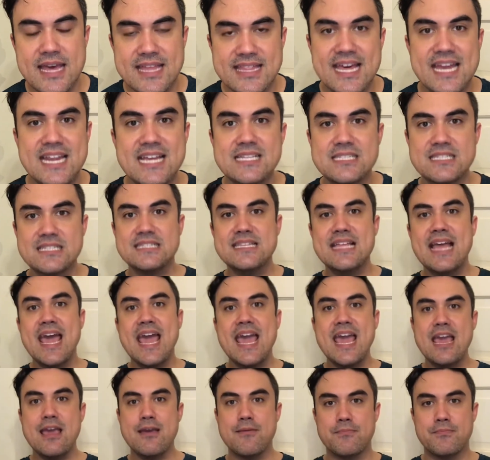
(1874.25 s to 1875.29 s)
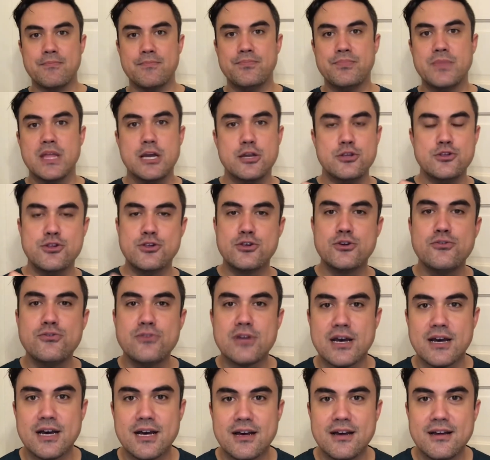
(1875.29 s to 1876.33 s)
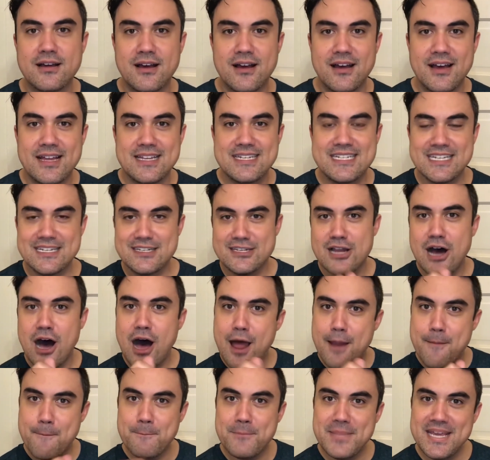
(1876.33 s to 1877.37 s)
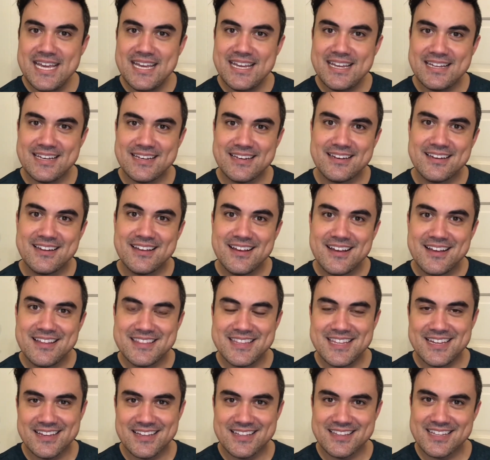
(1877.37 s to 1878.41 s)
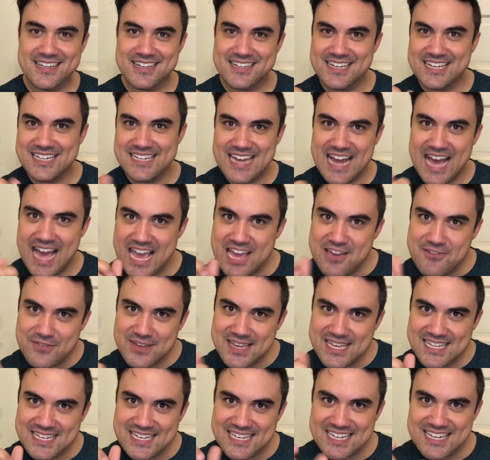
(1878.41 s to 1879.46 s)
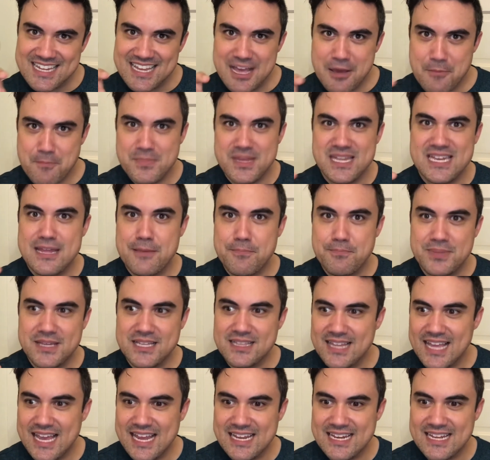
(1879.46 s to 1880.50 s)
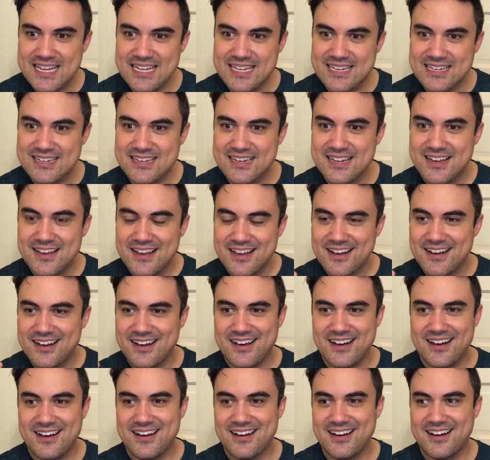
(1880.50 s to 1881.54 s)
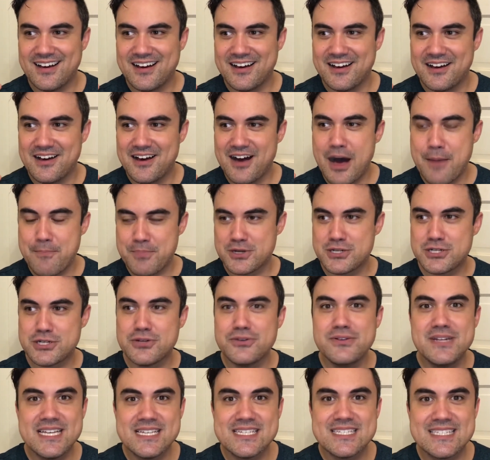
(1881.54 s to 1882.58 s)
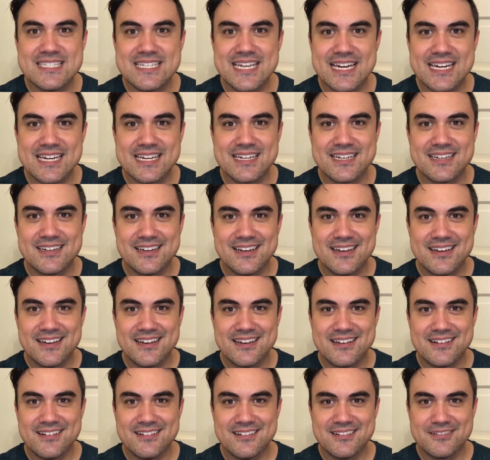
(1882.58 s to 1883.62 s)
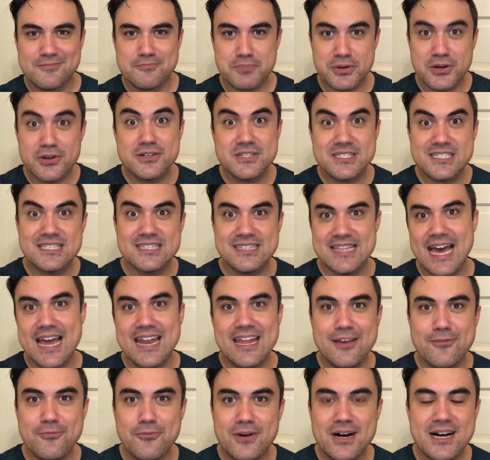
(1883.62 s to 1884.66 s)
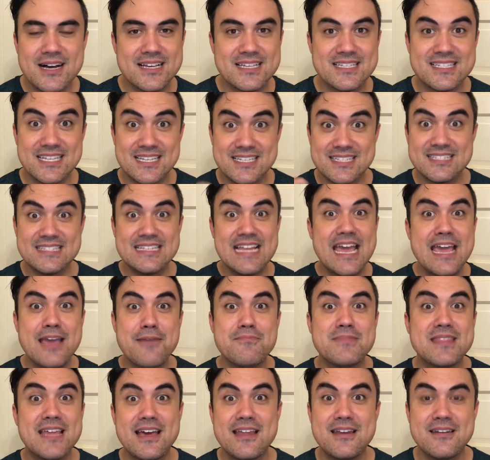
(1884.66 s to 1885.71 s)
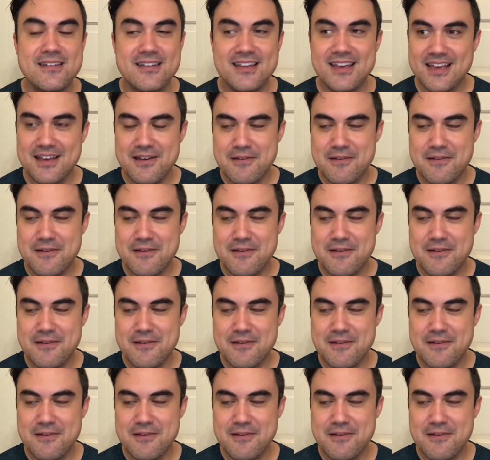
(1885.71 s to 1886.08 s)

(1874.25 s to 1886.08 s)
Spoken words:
That his name, Judah, did not mean the conniving, manipulating, opportunistic person that he was. His name then